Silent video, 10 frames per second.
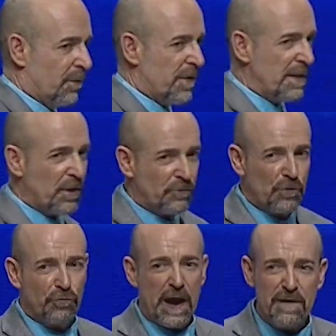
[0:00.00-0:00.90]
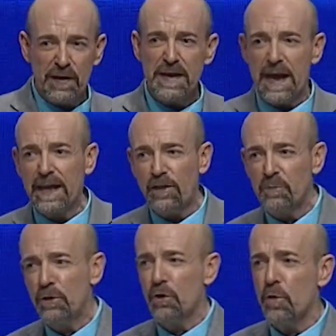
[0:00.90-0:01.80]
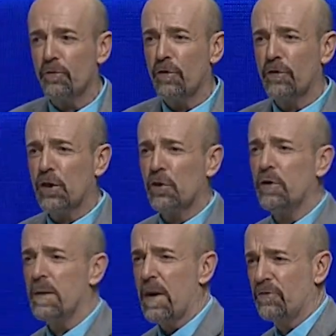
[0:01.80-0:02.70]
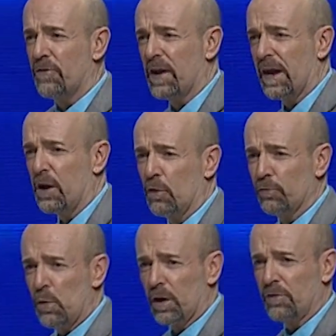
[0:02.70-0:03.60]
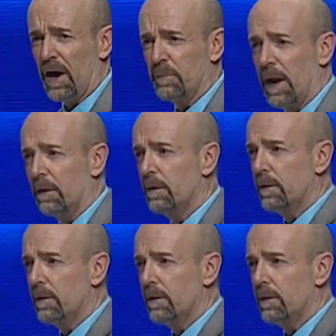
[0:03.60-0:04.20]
It's not just the traveling that gets me too, it's the security measures you gotta go through all the time now.